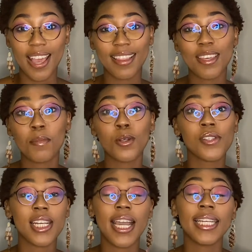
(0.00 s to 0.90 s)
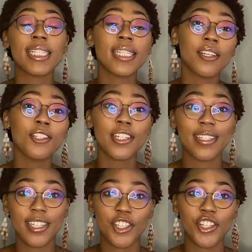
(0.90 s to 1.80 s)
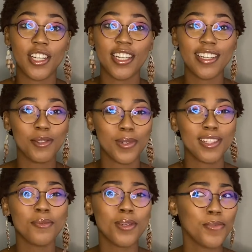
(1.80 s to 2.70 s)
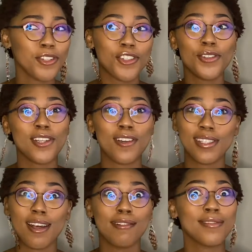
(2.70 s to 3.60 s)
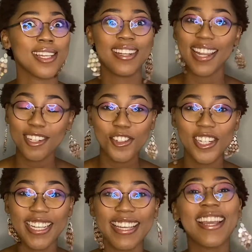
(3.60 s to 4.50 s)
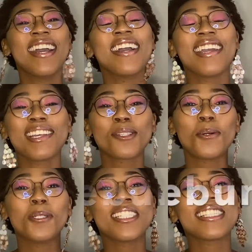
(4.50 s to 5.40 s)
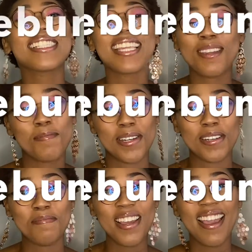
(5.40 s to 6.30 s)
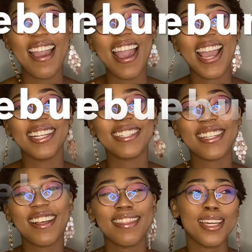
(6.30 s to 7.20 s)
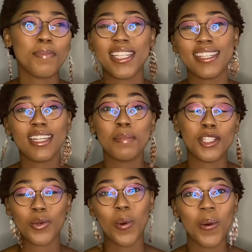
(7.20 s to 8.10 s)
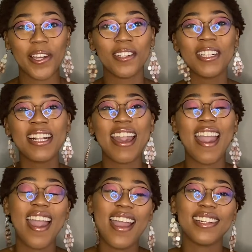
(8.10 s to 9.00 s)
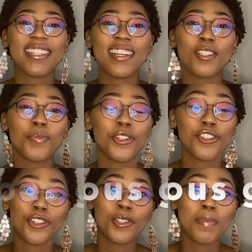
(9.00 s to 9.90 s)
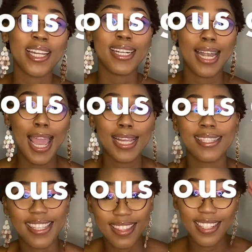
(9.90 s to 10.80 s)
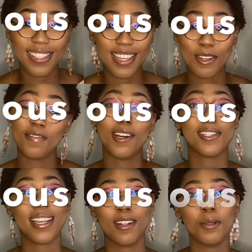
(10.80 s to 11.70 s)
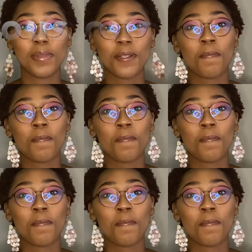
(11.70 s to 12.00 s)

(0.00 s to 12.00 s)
The most ideal conditioner is one that we produce ourselves naturally. It's called sebum, and that basically means oil, and it is produced by glands in the skin of our scalps.